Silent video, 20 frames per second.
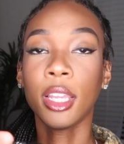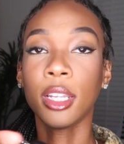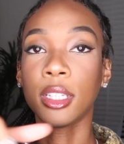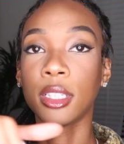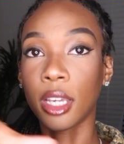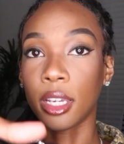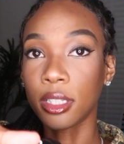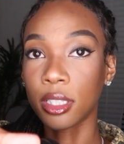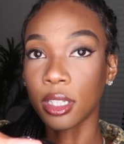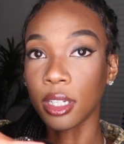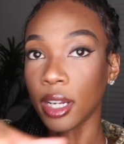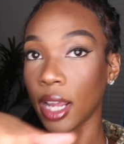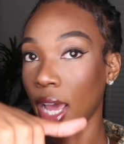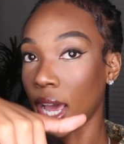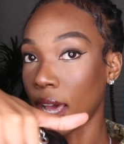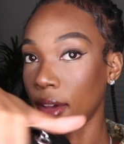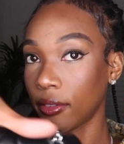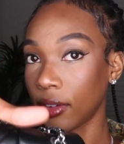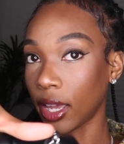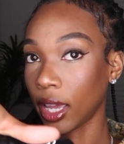It doesn't
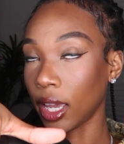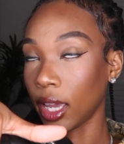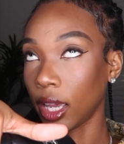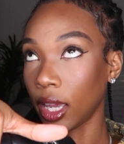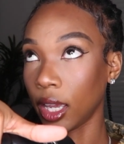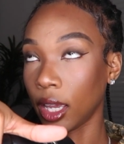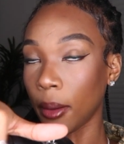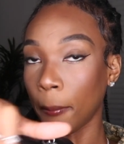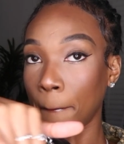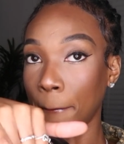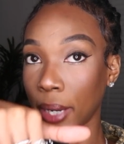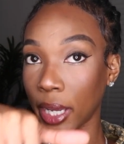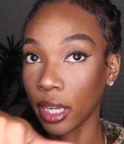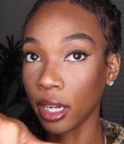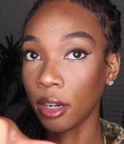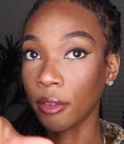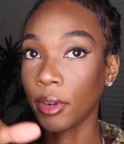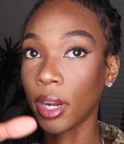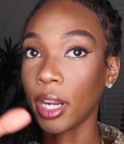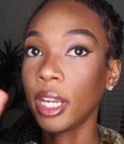have a
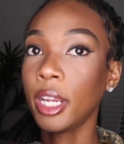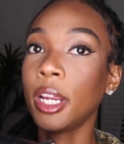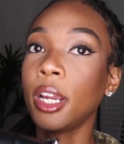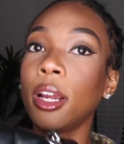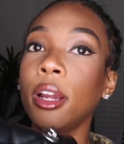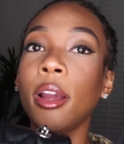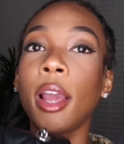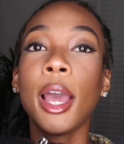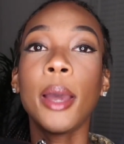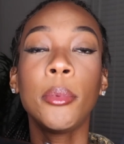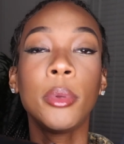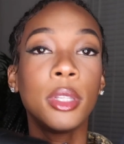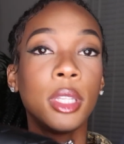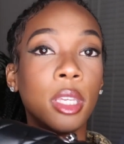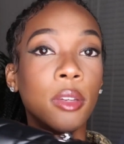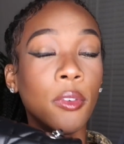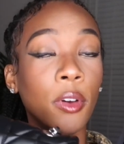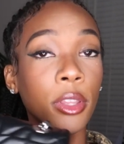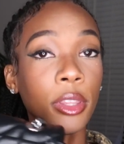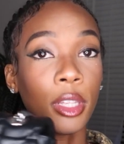button right here. I
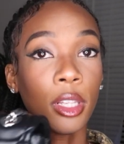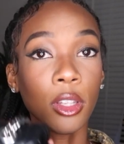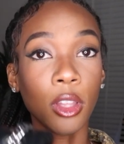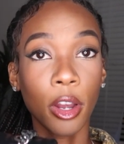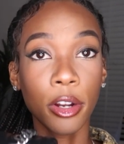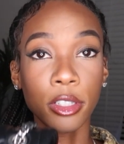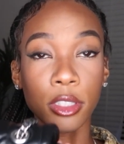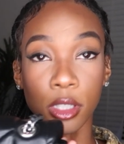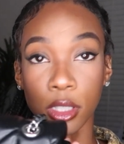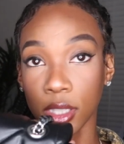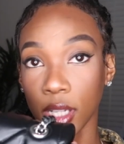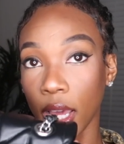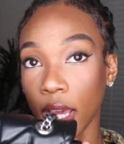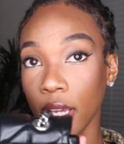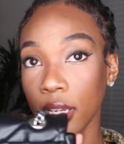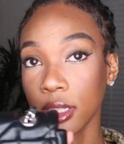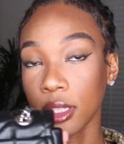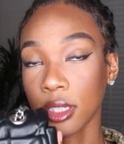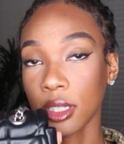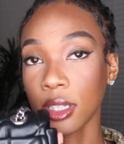believe on the larger
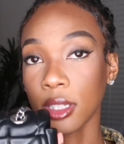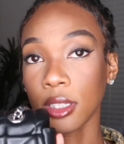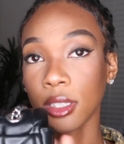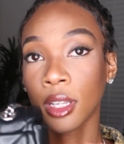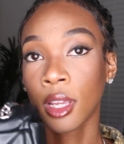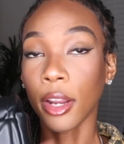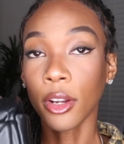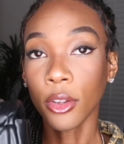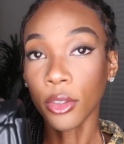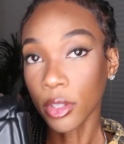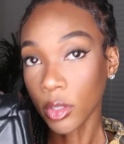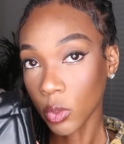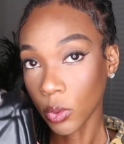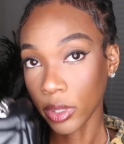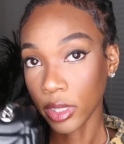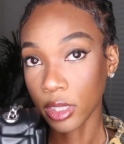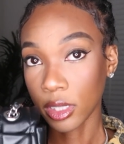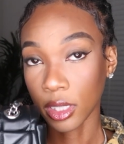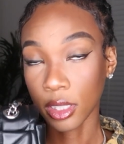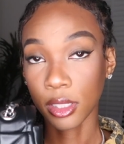sizes, I know the
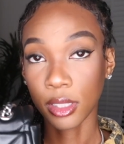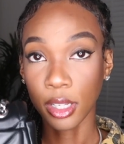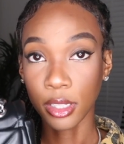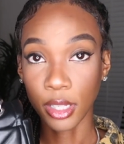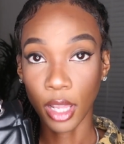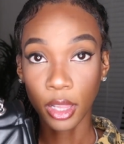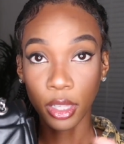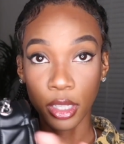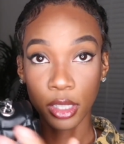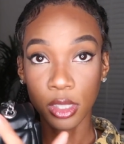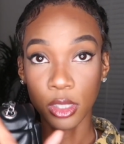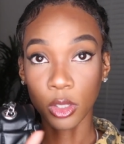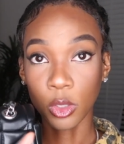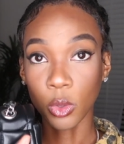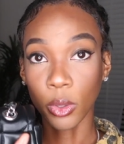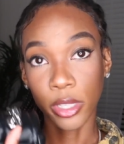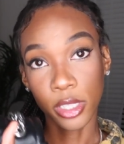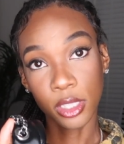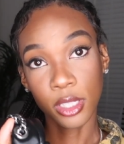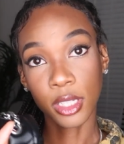26 does at least. The
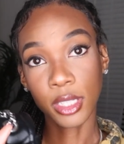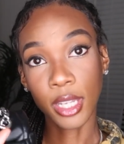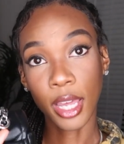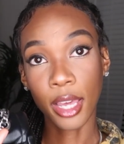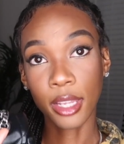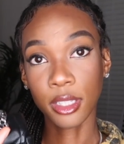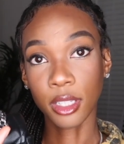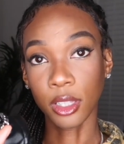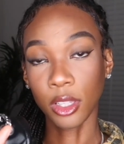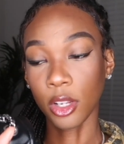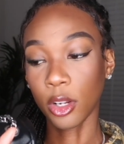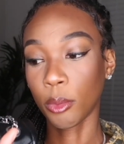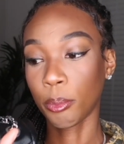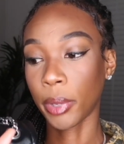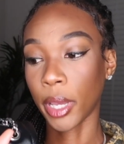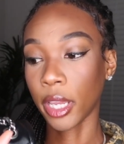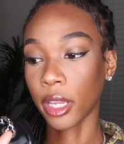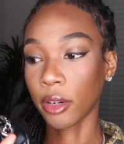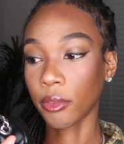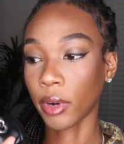26 has a little
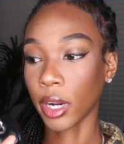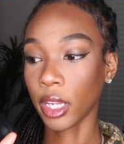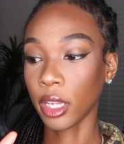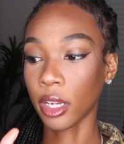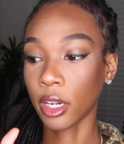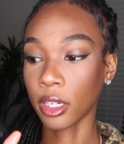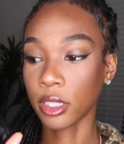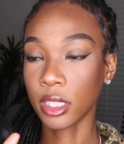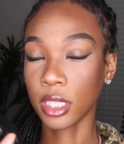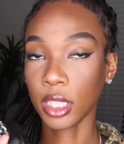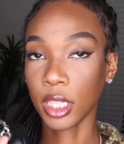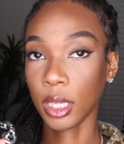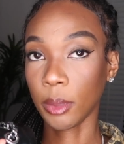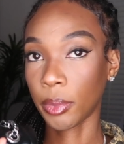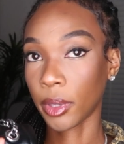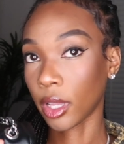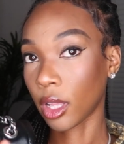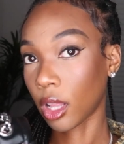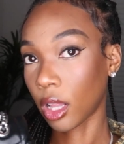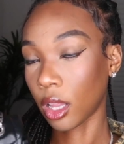button right here to
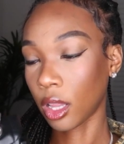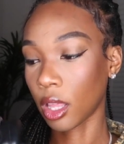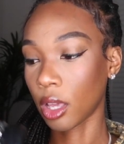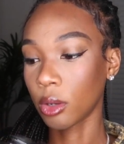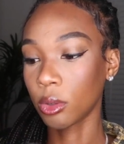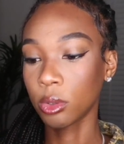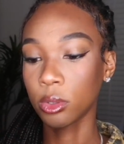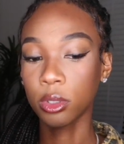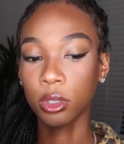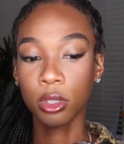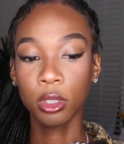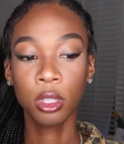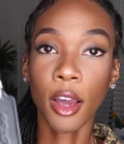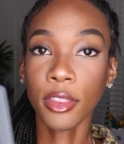keep it closed.